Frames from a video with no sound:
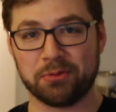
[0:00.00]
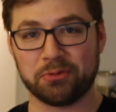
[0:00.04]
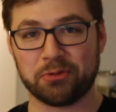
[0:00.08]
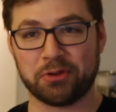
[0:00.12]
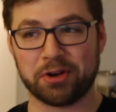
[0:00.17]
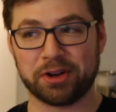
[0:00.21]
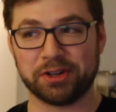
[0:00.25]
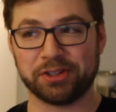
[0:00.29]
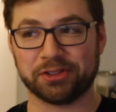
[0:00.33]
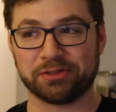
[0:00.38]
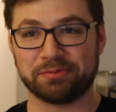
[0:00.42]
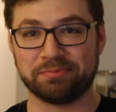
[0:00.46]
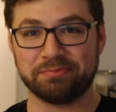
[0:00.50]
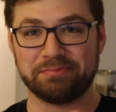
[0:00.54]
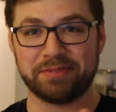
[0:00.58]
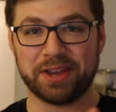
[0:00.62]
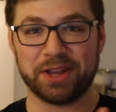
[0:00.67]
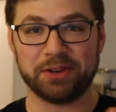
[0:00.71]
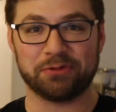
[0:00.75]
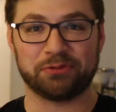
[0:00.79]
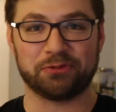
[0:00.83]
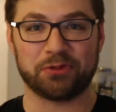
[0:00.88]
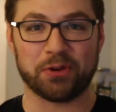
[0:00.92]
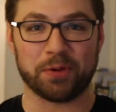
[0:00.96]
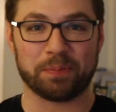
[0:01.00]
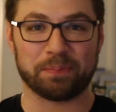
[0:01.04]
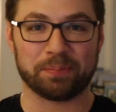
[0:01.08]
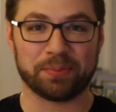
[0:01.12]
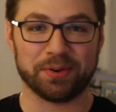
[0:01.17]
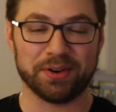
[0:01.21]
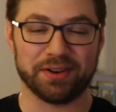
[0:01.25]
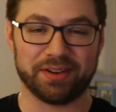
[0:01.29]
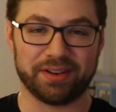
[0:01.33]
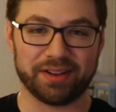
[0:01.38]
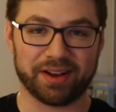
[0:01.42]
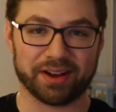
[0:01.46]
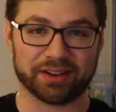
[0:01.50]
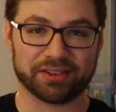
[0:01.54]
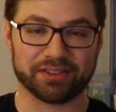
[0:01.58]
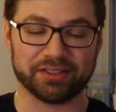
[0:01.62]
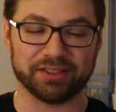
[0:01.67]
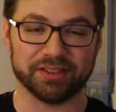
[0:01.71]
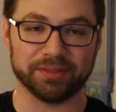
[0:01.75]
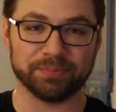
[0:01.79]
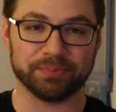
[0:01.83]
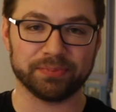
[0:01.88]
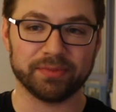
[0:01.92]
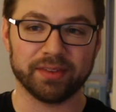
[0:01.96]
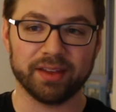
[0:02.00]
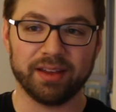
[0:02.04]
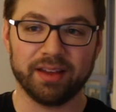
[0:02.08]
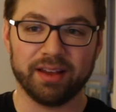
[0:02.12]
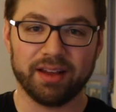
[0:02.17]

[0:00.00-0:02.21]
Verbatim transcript: and one is made for production.